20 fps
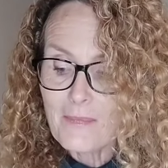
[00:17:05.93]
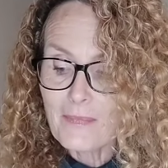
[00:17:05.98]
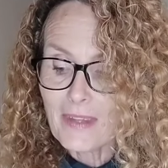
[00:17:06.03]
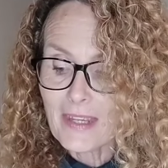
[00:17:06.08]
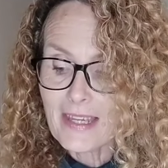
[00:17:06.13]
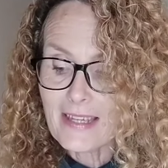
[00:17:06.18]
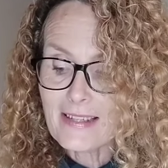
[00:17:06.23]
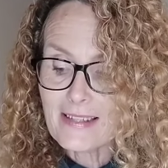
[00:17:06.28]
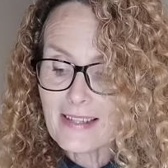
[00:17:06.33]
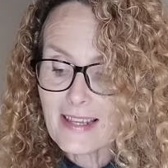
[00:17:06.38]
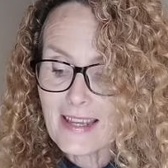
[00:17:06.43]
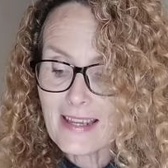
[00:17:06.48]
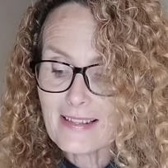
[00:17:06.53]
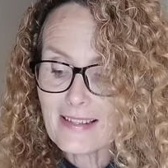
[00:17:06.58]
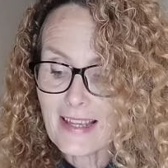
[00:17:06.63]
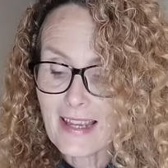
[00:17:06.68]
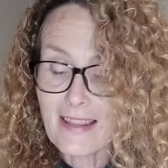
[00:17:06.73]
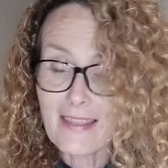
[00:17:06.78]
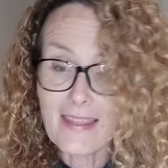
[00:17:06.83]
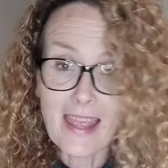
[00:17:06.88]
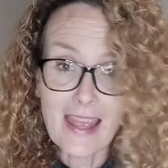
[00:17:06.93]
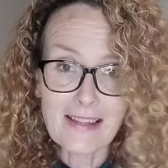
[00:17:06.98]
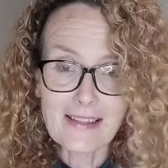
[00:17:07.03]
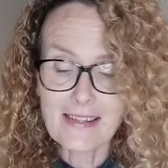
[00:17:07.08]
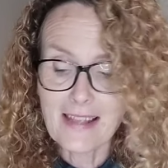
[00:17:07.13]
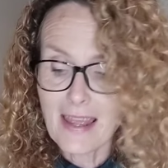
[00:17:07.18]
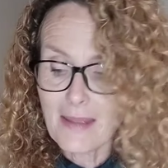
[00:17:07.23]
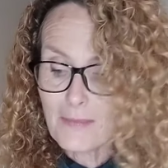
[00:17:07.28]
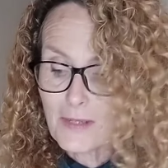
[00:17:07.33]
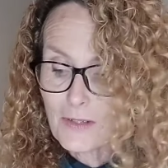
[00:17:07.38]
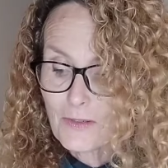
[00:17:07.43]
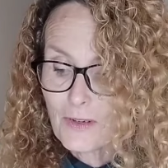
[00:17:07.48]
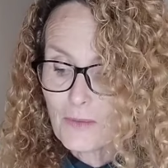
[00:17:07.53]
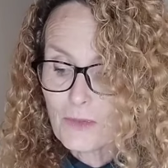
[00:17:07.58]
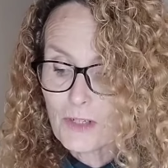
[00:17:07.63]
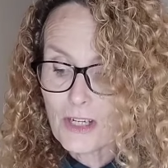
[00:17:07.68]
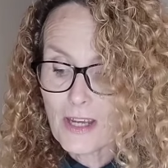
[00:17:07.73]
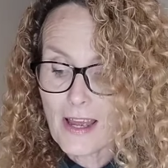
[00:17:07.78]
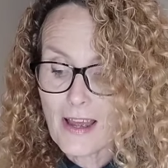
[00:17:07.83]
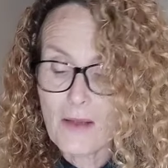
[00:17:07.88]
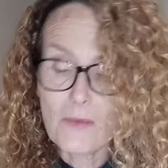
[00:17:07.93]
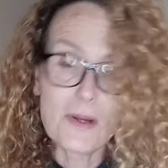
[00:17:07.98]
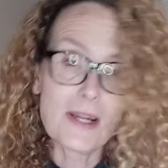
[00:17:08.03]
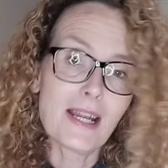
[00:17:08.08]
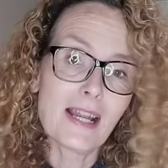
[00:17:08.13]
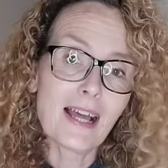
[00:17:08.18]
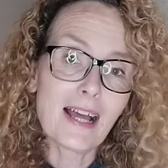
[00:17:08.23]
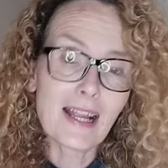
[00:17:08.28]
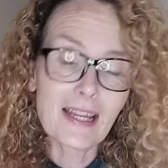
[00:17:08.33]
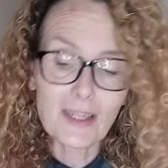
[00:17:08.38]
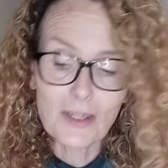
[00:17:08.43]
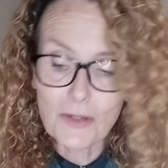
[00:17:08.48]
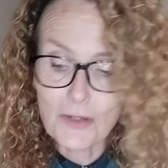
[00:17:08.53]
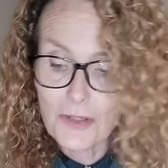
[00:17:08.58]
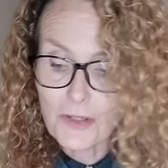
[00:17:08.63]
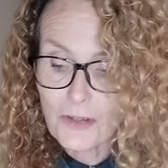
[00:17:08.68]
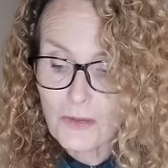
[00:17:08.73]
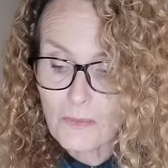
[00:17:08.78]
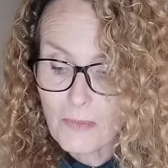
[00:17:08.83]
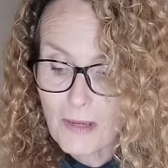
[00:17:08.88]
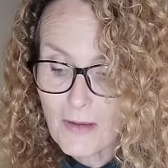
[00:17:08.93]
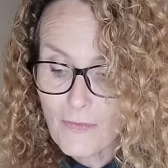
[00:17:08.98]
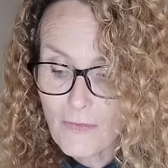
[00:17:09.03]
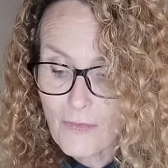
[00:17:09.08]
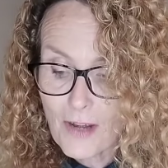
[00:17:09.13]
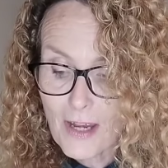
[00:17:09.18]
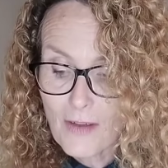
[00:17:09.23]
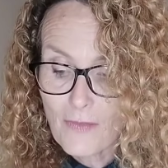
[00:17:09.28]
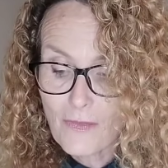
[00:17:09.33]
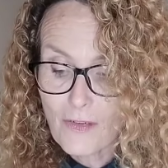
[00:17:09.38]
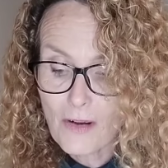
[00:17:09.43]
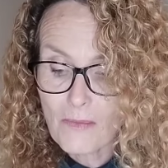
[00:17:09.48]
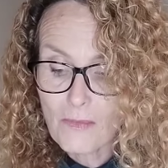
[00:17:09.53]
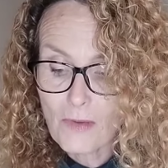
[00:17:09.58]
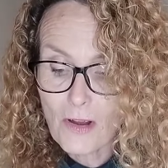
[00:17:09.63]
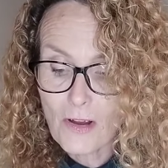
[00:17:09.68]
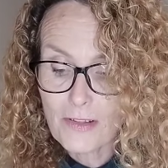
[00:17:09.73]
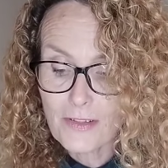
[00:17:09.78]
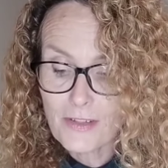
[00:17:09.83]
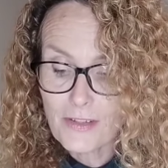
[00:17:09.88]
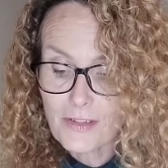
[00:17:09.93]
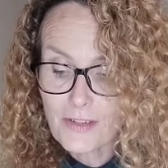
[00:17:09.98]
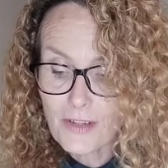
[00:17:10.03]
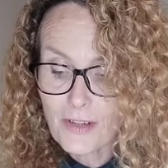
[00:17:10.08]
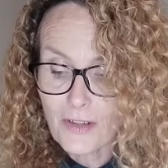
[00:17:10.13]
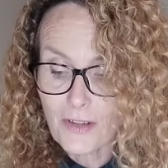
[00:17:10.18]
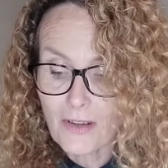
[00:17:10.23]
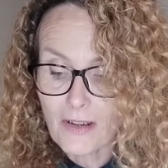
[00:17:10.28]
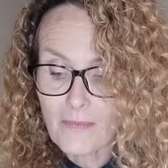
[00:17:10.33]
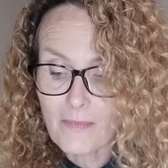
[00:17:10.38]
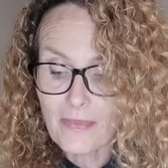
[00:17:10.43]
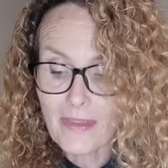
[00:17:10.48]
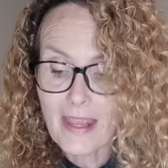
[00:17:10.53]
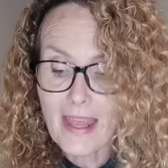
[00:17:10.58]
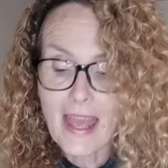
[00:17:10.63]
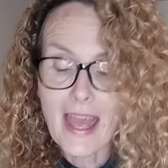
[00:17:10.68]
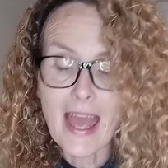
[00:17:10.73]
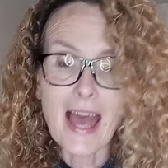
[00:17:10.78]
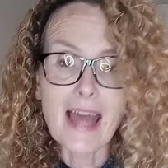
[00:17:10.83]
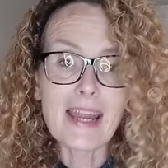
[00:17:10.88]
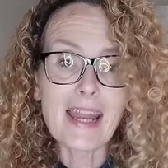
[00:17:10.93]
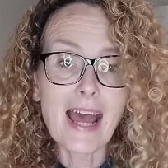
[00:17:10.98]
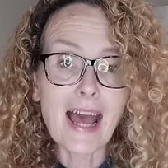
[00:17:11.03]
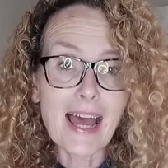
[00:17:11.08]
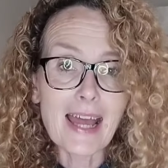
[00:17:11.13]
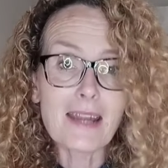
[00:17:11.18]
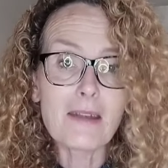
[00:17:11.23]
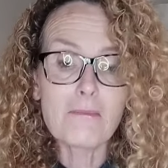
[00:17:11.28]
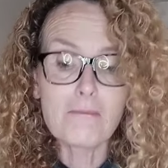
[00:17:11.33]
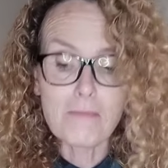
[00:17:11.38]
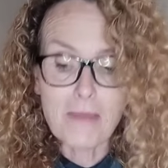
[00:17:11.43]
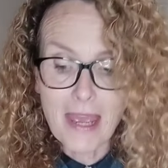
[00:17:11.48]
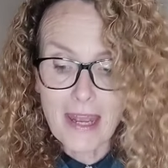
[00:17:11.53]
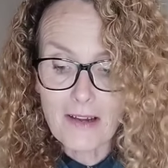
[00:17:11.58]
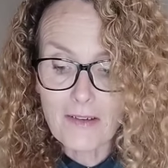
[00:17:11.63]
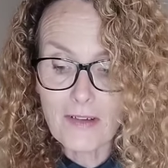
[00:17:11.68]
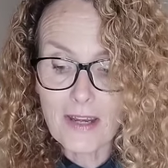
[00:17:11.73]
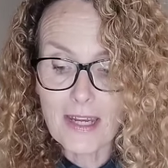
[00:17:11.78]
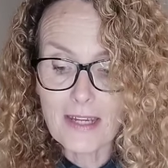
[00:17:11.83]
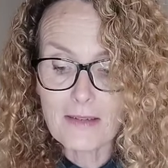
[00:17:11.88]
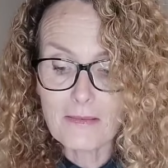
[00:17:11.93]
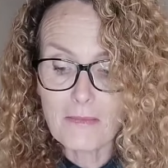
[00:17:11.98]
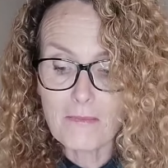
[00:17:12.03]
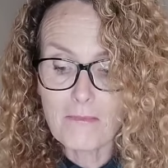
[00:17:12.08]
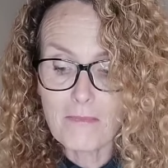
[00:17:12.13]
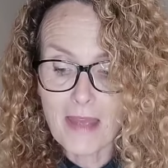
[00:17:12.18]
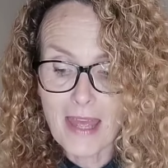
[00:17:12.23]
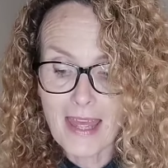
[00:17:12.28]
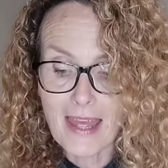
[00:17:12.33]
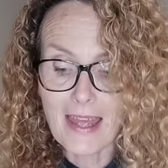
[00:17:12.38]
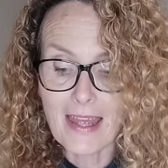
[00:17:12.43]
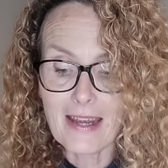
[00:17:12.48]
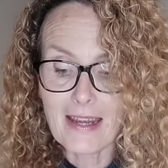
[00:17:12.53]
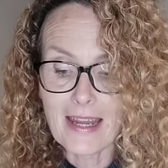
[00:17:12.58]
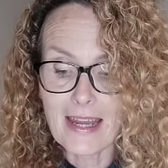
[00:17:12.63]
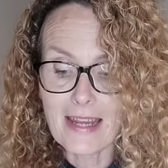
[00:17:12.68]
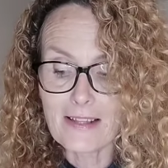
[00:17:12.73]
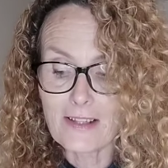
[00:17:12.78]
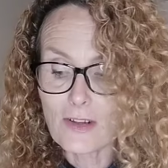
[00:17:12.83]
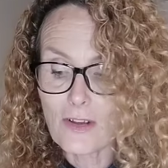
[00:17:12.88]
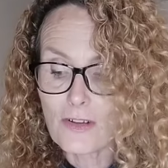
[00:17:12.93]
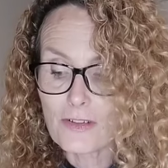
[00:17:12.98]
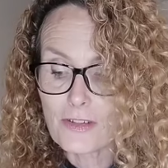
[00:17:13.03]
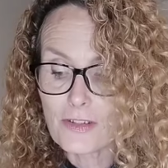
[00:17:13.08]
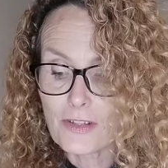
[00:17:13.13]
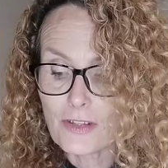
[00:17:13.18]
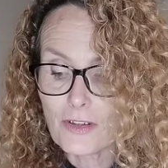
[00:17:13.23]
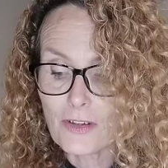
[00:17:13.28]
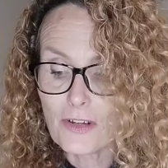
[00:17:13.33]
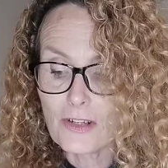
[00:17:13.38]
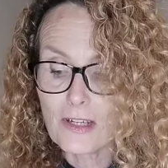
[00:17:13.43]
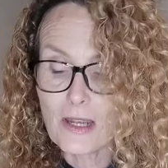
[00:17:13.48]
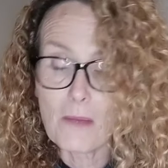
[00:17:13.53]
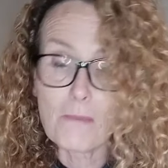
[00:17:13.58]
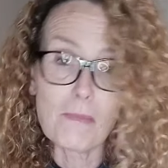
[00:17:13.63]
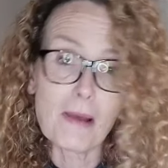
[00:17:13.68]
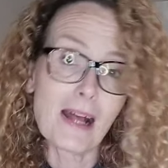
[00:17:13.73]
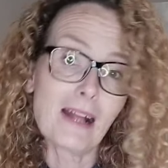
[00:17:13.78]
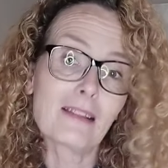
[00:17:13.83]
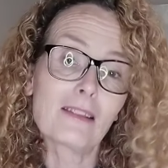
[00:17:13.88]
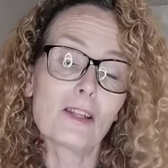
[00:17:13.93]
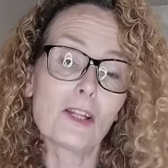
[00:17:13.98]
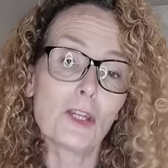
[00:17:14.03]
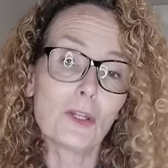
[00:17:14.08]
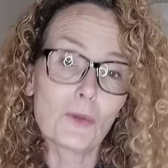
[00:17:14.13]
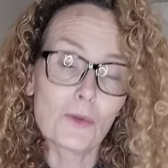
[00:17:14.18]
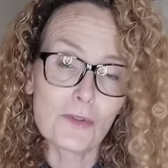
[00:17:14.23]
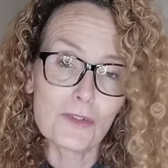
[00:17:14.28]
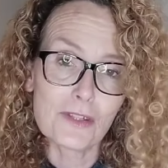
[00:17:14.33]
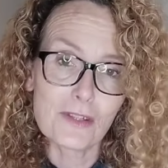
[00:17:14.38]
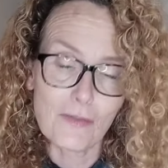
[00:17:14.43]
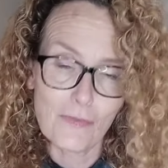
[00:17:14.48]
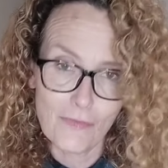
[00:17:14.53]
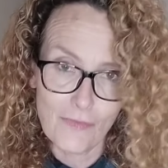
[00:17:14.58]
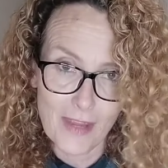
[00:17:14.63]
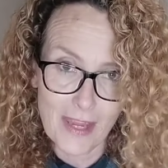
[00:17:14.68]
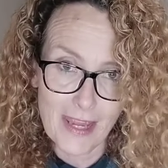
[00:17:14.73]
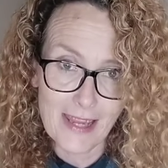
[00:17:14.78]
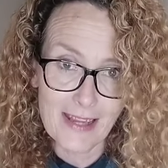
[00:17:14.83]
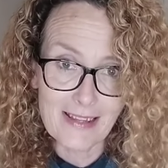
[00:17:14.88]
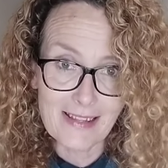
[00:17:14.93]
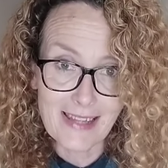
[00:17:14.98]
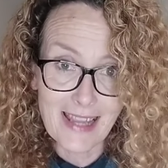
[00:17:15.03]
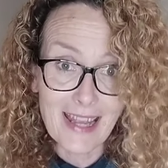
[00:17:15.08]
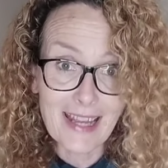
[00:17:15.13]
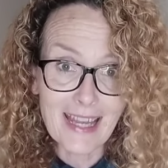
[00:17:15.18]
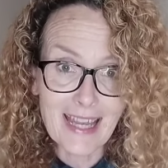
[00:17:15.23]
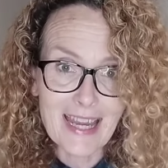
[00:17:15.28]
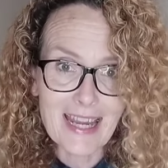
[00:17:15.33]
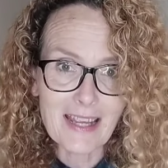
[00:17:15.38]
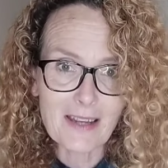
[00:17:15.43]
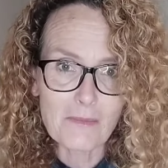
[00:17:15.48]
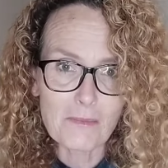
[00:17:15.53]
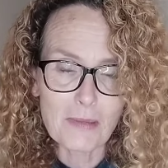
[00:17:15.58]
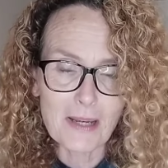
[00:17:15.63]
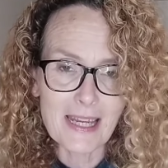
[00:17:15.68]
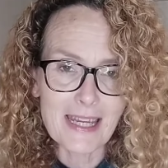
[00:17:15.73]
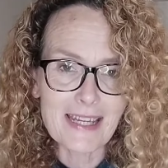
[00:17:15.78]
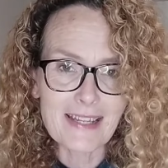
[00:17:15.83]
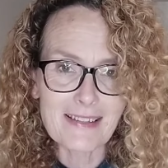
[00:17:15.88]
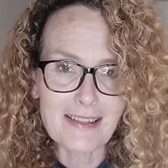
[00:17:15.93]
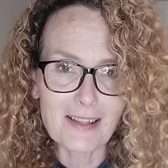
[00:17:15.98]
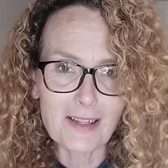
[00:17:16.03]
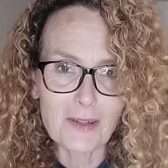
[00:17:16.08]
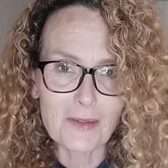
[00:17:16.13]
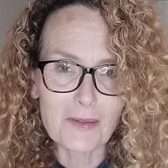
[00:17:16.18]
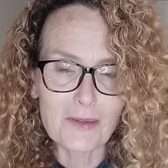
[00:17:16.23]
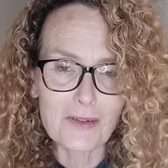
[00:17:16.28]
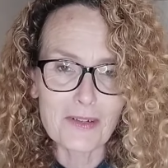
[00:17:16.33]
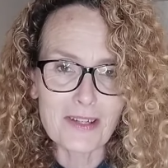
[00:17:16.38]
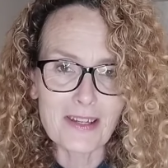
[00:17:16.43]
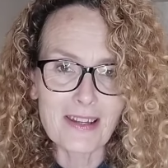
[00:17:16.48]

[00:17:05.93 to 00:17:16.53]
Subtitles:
He says in that same scripture, "I would like you to be free from concern." An unmarried man is concerned about the Lord's affairs, and he can please the Lord.